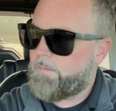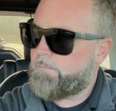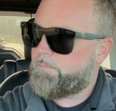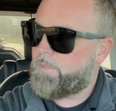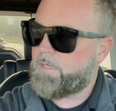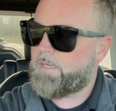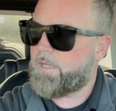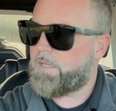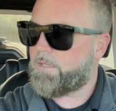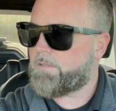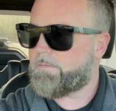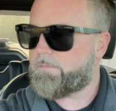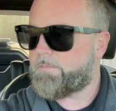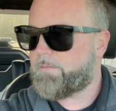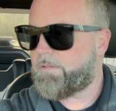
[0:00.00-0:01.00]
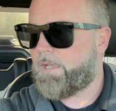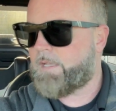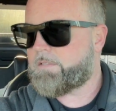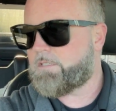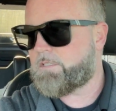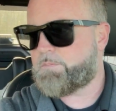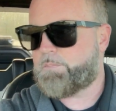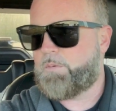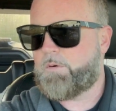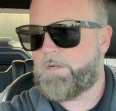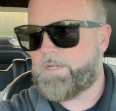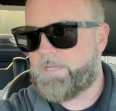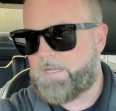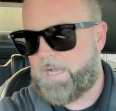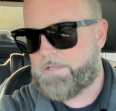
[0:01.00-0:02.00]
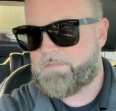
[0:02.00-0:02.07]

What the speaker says: But at this point, I